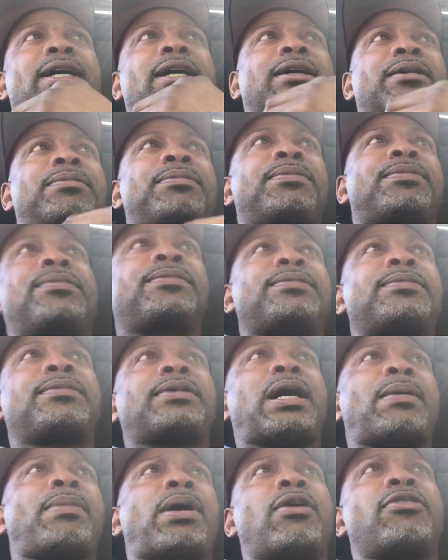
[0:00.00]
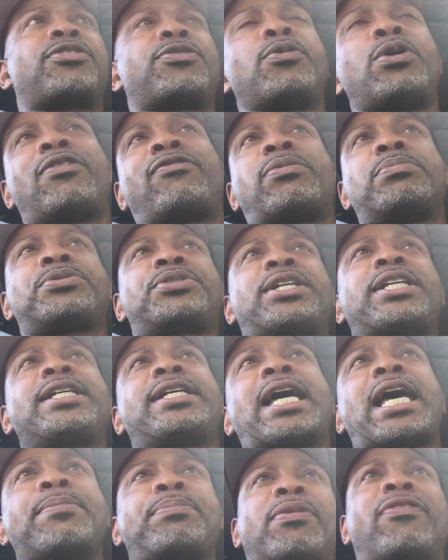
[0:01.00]
uh, I bought one from
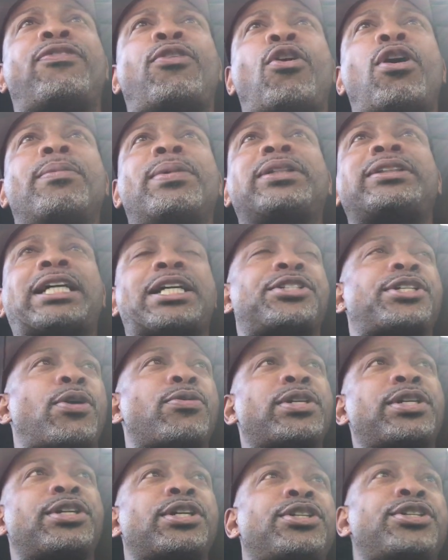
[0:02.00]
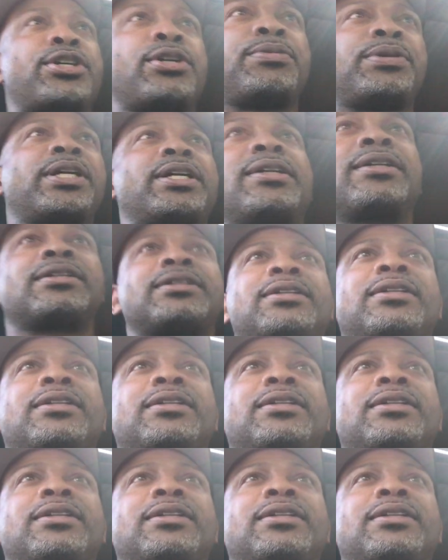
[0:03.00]
CK Performance. I sold it to Junie,